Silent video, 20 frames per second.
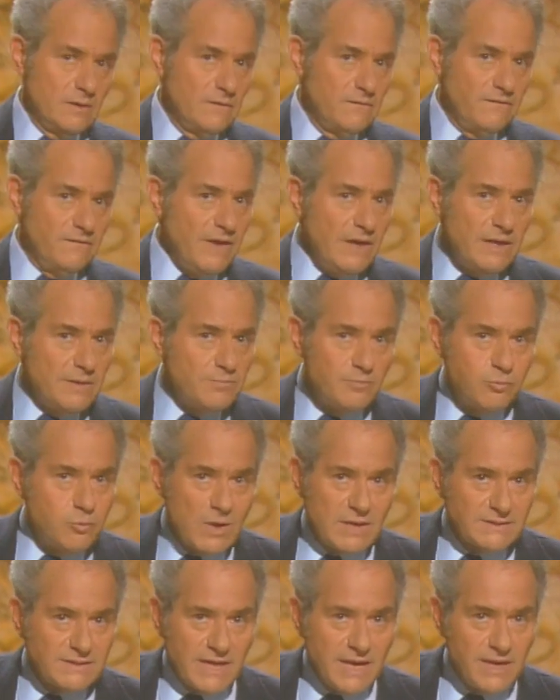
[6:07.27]
Philip
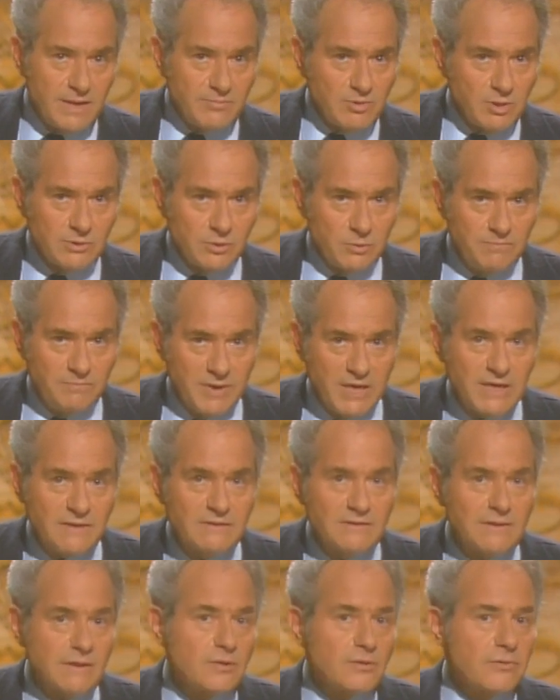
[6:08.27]
was able to beat the